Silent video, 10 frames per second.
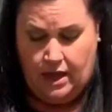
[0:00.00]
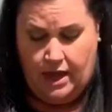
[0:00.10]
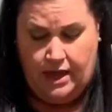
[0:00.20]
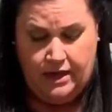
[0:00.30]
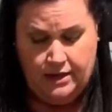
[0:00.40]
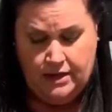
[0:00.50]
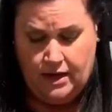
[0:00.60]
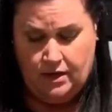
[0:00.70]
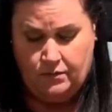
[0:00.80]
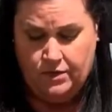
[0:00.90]
and
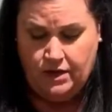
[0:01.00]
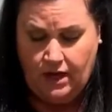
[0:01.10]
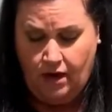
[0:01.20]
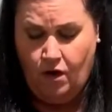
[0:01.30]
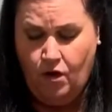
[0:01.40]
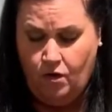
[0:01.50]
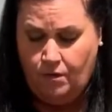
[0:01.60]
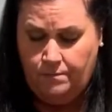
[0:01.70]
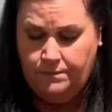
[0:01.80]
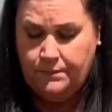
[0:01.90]
when you get
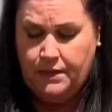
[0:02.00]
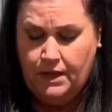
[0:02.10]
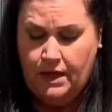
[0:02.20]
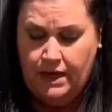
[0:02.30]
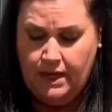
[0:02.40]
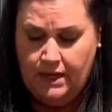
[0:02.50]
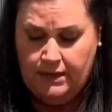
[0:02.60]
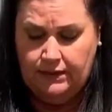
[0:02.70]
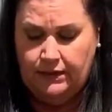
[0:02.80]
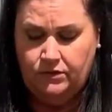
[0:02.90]
home,
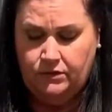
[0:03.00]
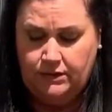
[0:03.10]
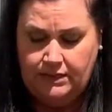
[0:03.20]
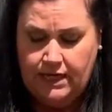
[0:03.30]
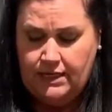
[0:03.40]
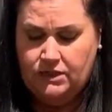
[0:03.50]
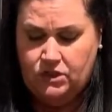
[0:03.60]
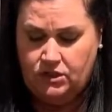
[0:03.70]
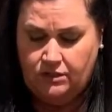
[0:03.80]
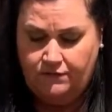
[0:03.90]
it literally takes
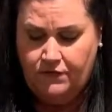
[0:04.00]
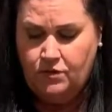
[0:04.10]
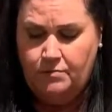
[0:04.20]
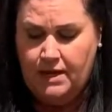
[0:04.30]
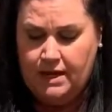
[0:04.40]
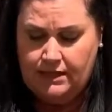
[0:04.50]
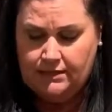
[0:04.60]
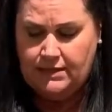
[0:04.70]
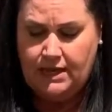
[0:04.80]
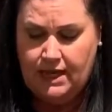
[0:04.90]
just a few
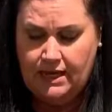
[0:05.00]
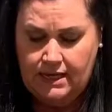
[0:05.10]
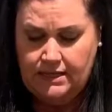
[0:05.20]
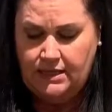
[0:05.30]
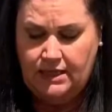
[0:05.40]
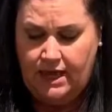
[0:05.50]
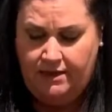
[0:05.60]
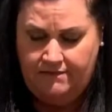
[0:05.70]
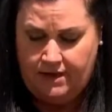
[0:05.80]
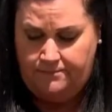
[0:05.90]
minutes to get it into the
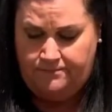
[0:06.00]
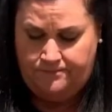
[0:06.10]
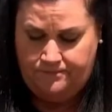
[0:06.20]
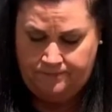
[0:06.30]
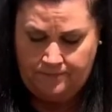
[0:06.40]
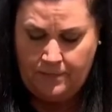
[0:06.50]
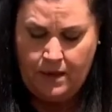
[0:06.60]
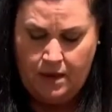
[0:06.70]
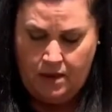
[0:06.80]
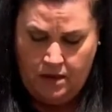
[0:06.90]
oven.
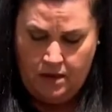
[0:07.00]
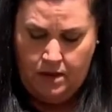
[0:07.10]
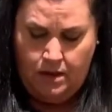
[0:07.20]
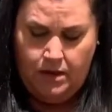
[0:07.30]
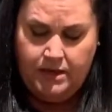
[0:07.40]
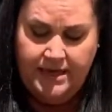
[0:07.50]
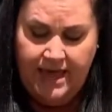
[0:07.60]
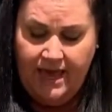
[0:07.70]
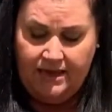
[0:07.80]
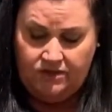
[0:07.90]

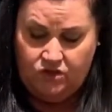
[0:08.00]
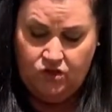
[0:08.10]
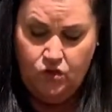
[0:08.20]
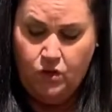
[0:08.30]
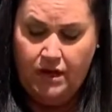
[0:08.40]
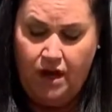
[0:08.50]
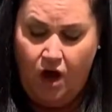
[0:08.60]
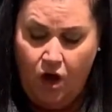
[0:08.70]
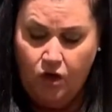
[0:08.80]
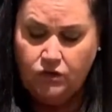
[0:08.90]
Yes, you can
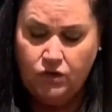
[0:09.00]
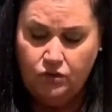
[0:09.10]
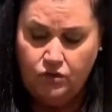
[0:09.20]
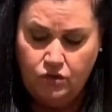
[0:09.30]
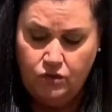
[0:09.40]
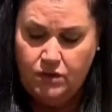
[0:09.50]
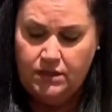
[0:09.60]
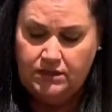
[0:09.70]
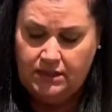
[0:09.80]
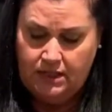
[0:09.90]
also do
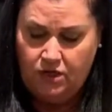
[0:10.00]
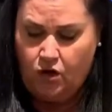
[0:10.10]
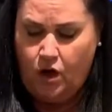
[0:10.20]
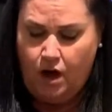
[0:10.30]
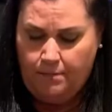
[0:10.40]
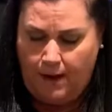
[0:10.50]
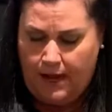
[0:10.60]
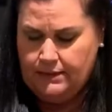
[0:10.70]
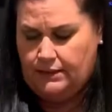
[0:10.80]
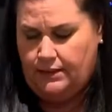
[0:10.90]
this in a crock
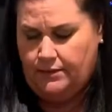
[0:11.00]
pot.